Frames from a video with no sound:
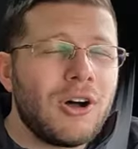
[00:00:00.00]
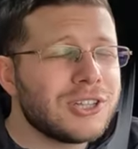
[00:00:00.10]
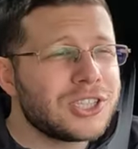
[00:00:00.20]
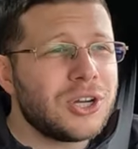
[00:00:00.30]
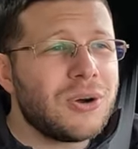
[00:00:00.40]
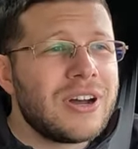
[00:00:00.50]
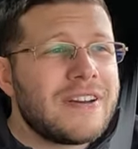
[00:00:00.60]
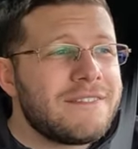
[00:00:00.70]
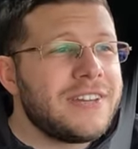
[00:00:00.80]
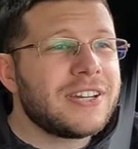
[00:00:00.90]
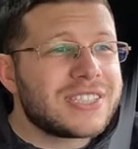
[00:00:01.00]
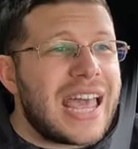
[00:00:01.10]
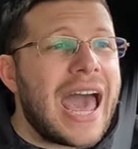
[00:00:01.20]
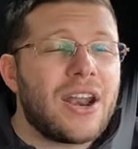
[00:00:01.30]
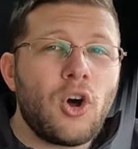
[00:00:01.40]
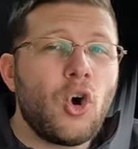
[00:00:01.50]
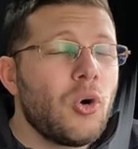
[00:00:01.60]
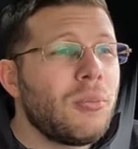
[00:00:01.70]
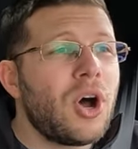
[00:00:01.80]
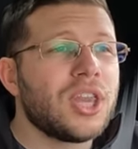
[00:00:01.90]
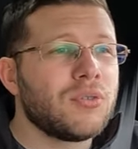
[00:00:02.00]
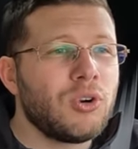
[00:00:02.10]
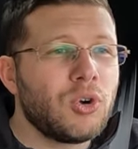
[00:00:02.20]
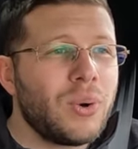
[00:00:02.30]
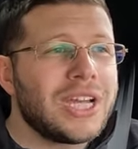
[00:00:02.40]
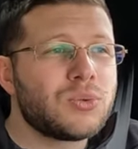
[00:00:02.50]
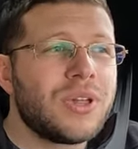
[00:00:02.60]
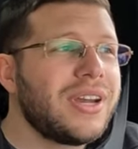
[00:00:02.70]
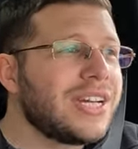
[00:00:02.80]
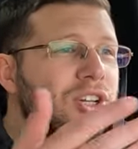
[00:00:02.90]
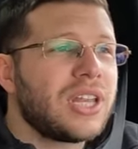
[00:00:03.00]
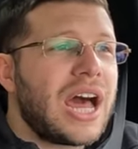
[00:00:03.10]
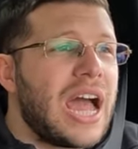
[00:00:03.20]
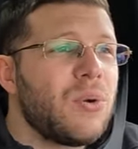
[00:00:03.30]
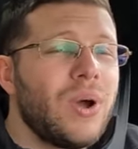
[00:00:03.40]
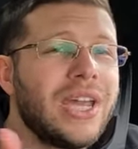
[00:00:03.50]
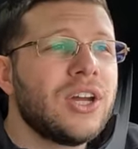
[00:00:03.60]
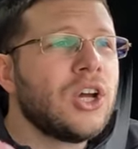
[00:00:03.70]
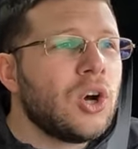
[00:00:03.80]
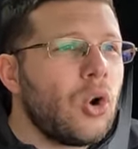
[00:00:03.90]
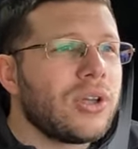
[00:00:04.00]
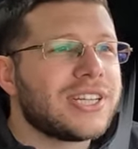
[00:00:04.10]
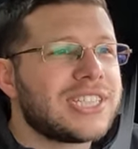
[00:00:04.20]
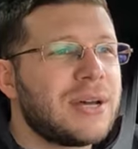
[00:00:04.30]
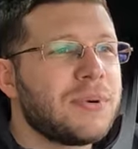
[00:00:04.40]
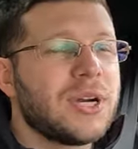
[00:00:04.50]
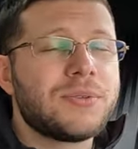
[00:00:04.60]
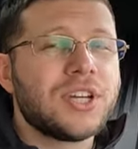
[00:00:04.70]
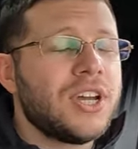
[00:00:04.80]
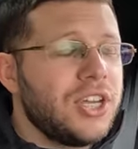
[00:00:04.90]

also feels at home on the roadways, whether it is on the highway or in the suburbs,